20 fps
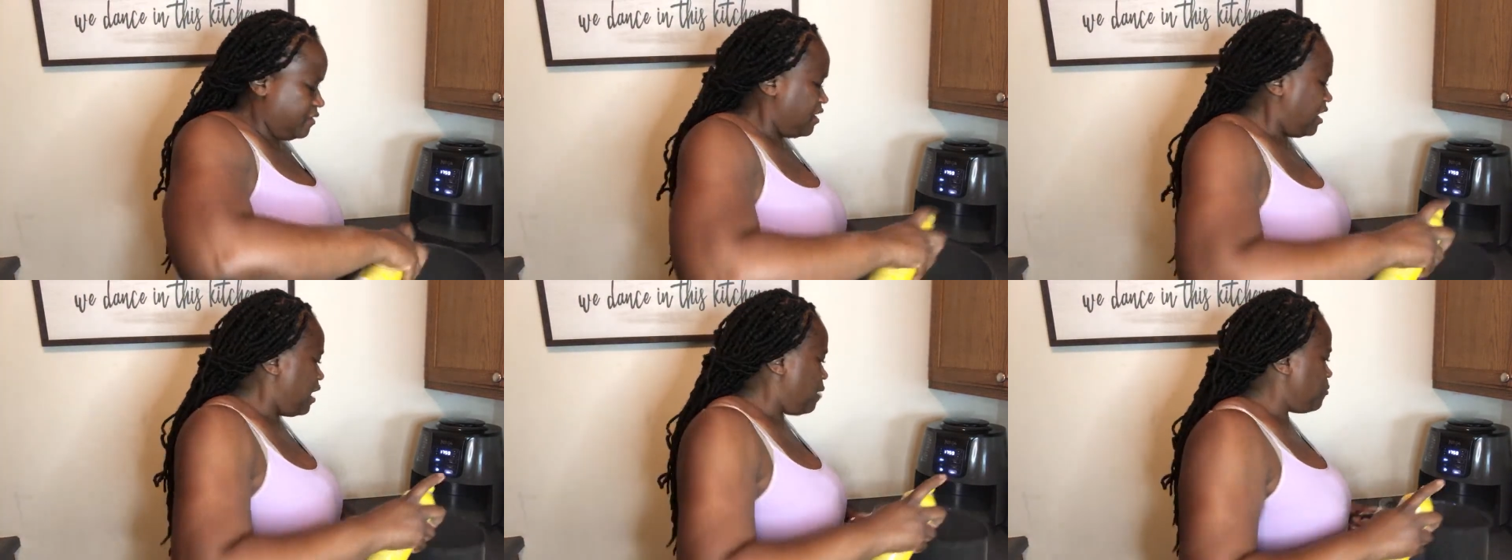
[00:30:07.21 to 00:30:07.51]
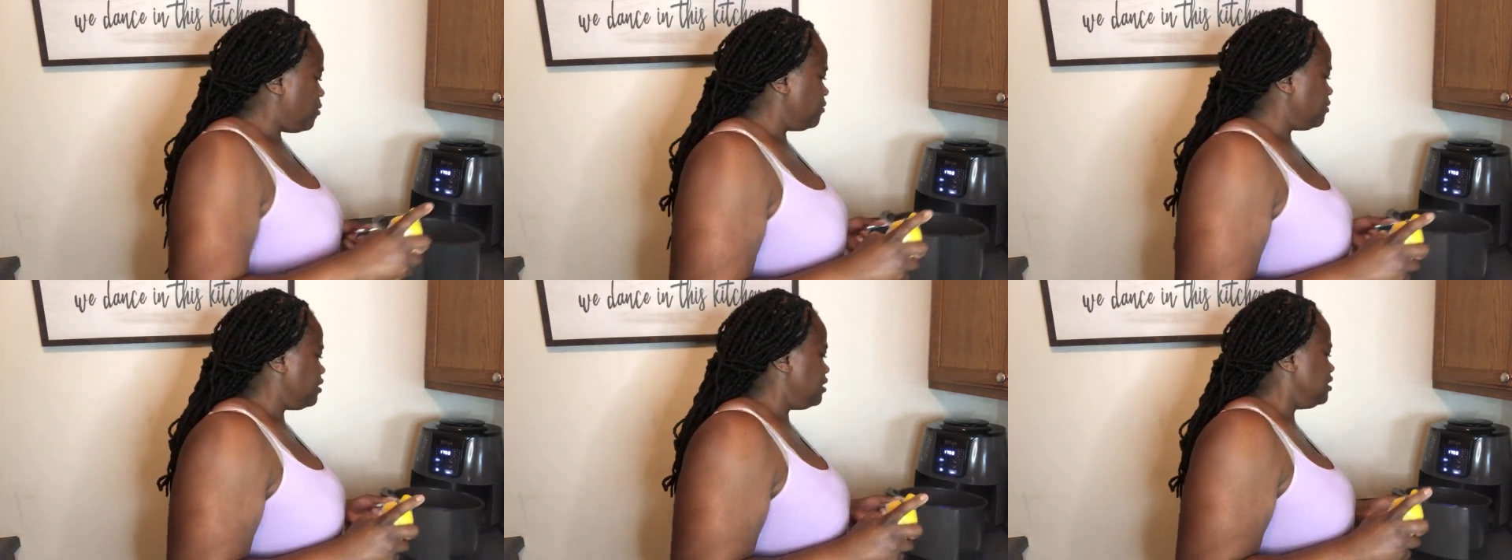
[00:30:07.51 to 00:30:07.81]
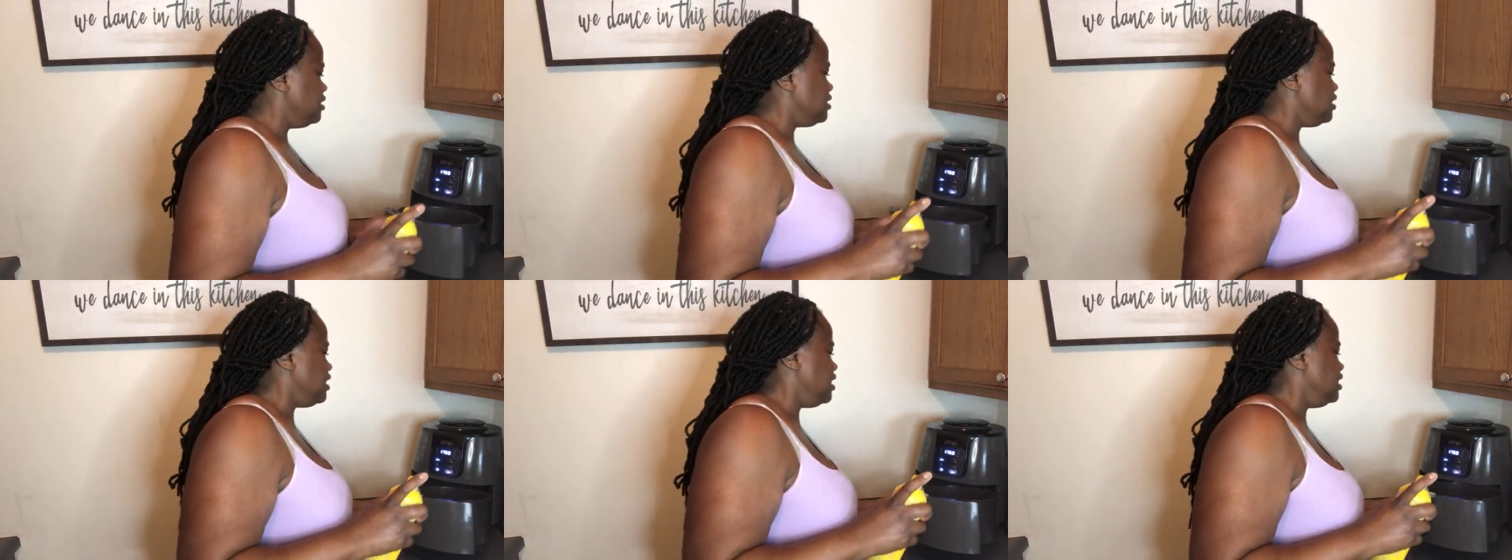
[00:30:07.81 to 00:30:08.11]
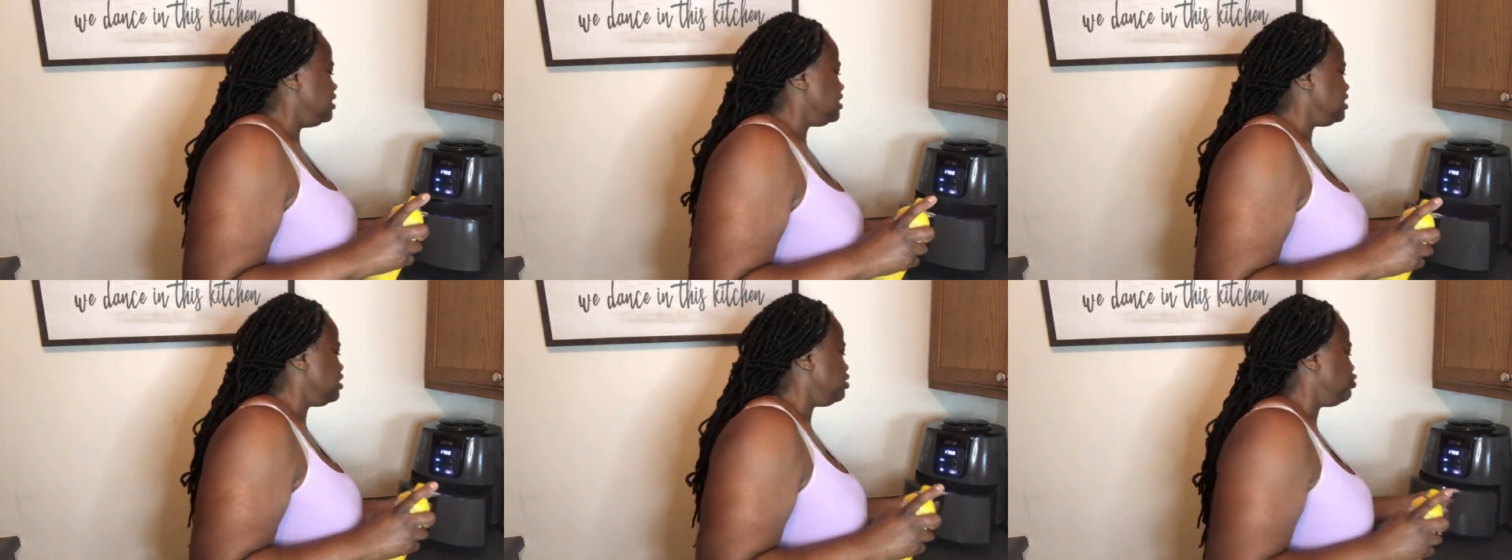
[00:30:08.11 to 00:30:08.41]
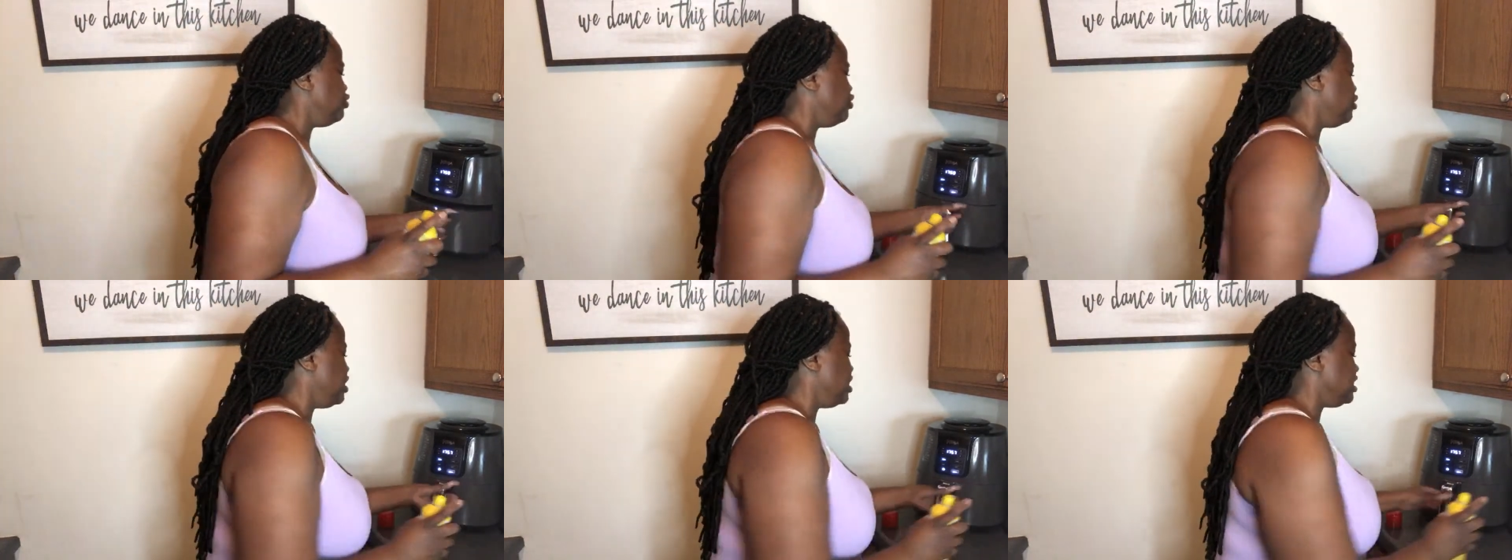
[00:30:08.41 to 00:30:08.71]
Y'all want these things
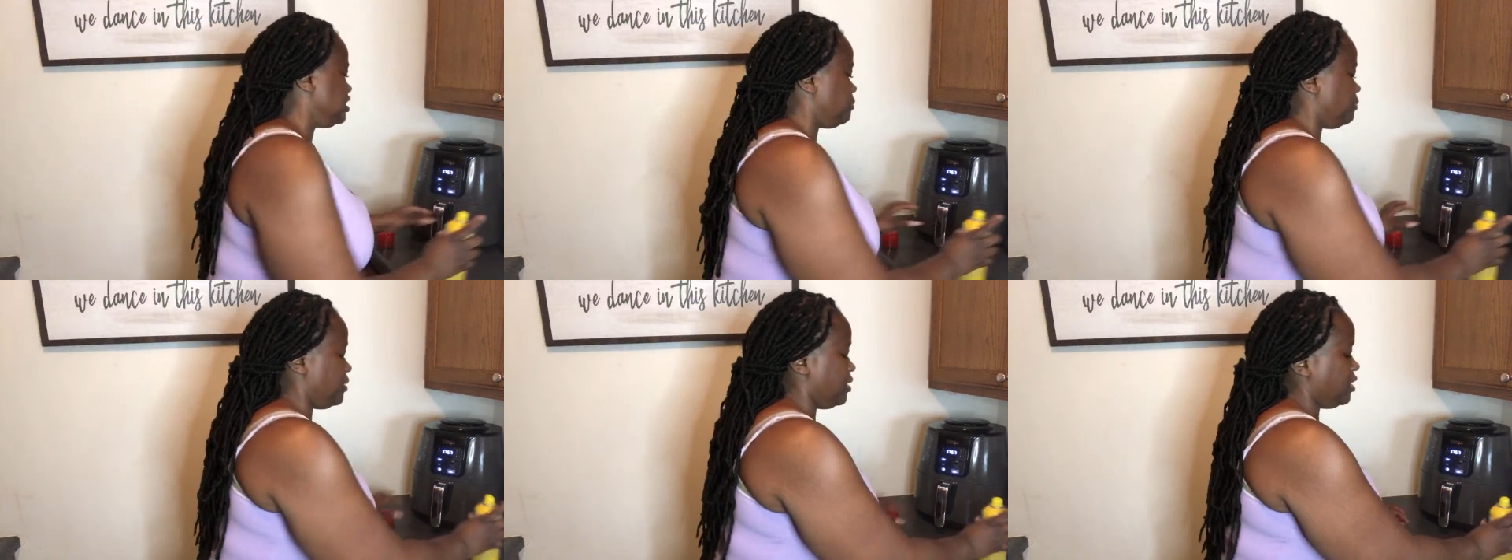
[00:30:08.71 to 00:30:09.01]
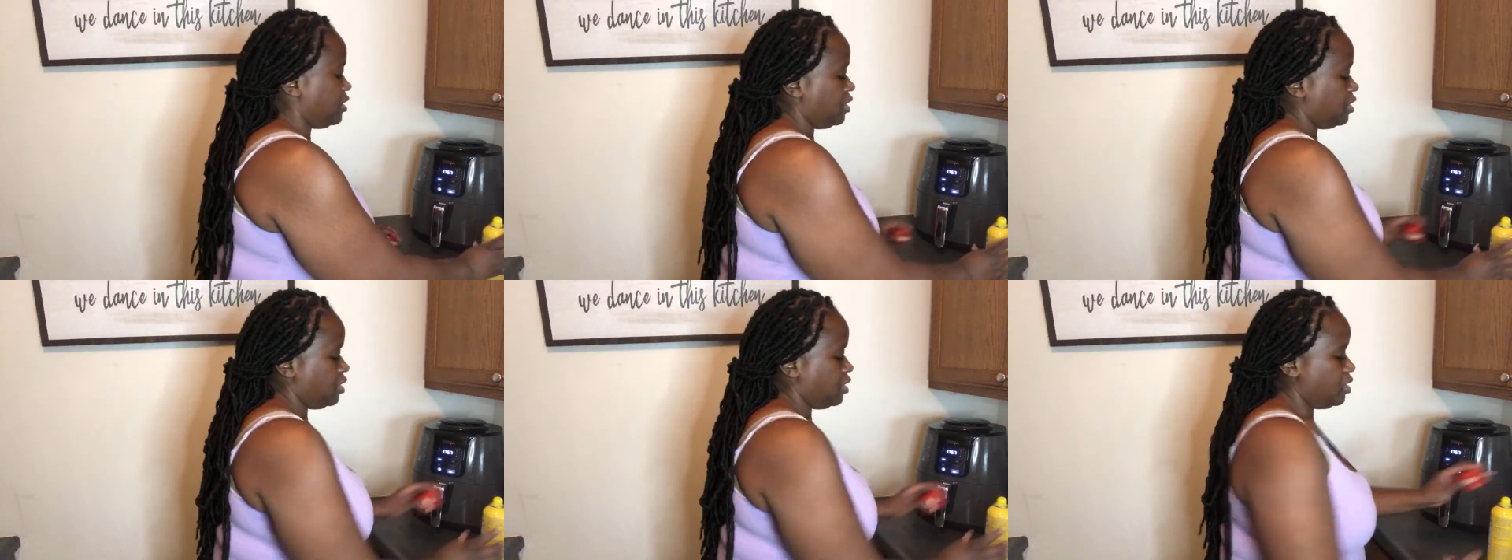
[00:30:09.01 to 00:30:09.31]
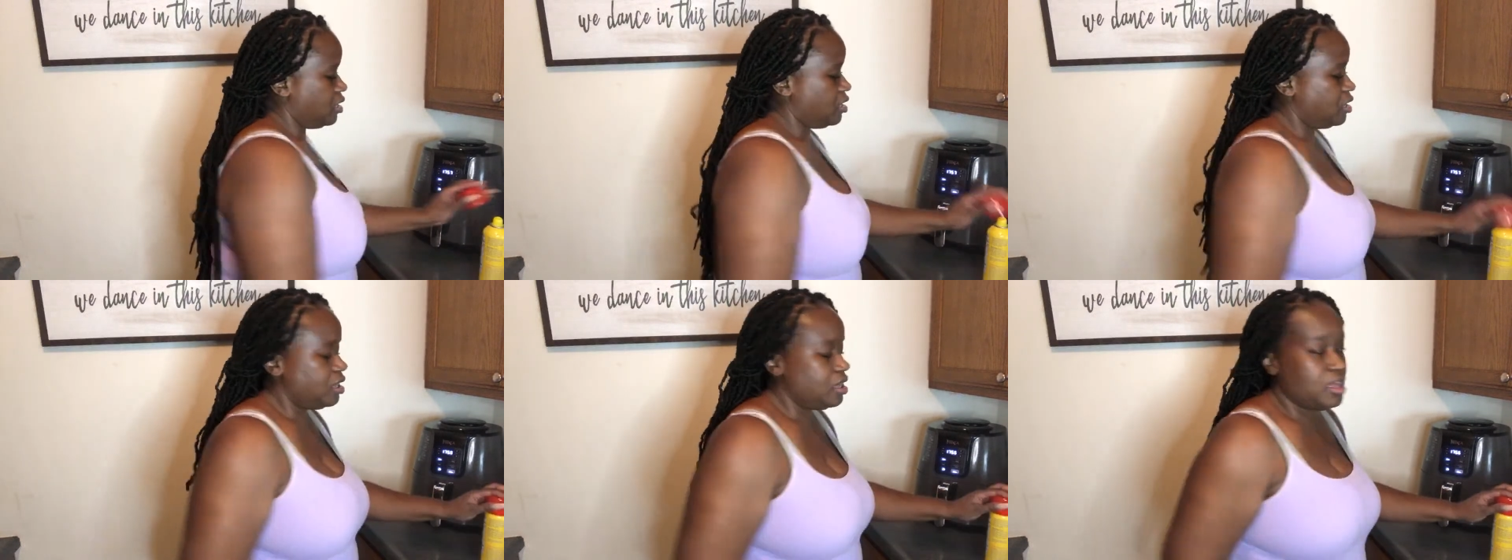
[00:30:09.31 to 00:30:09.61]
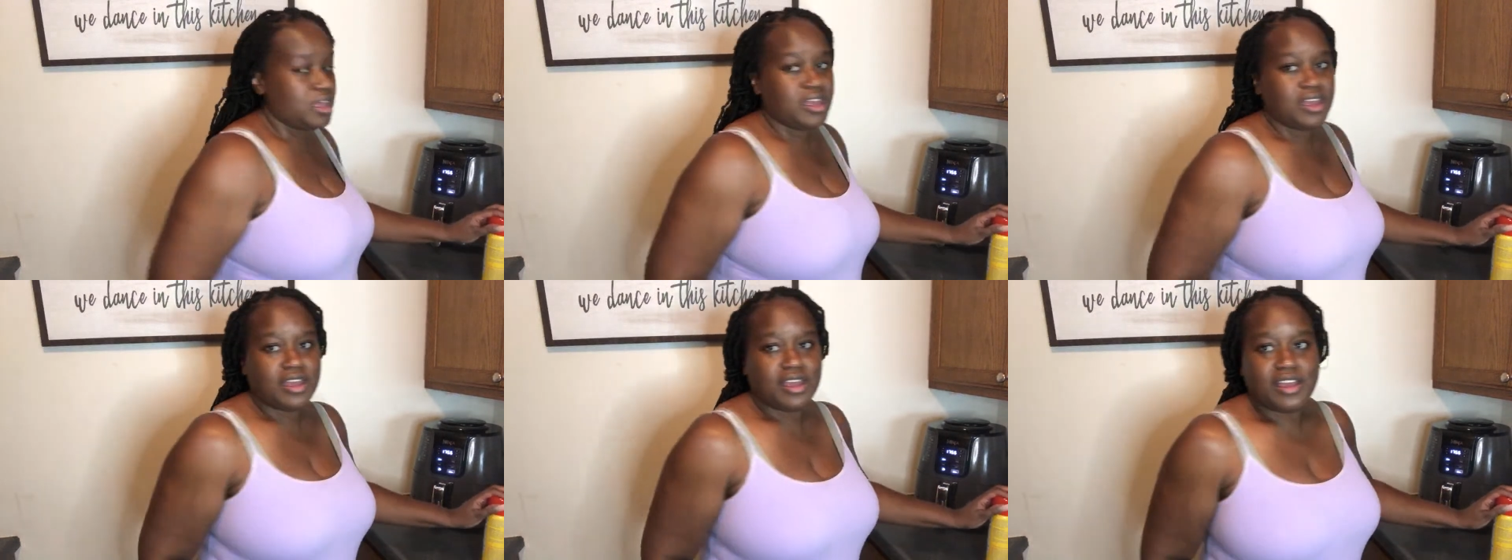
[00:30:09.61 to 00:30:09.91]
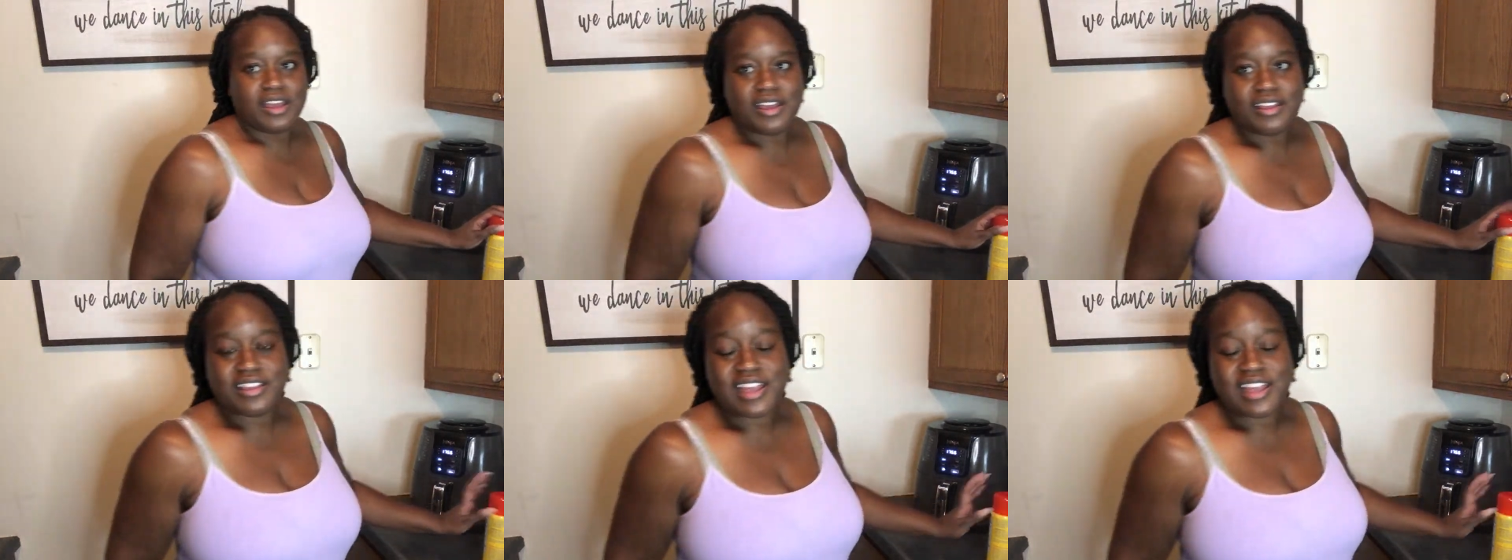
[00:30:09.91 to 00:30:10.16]
crispy.